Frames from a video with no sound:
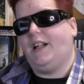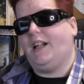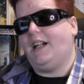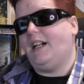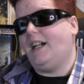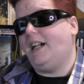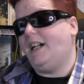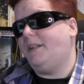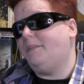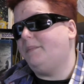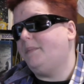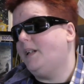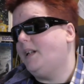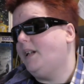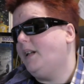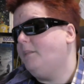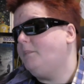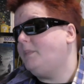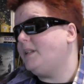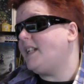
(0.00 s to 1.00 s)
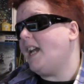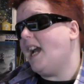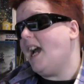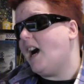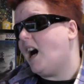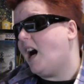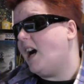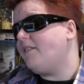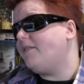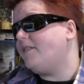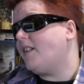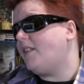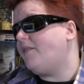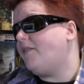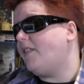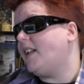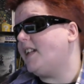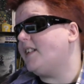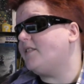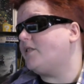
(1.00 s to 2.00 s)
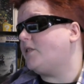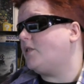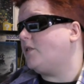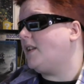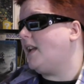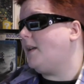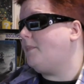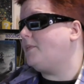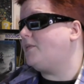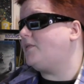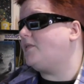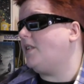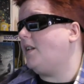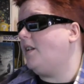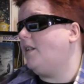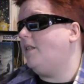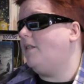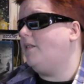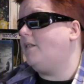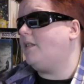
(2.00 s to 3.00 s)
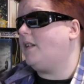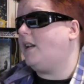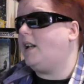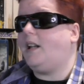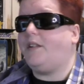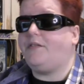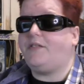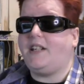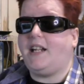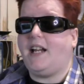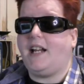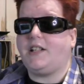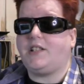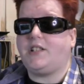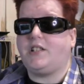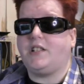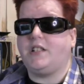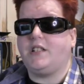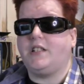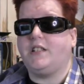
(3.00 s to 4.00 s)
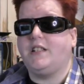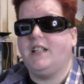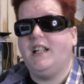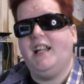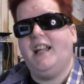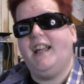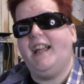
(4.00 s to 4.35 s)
But yeah, I think it's a good episode. I love the action.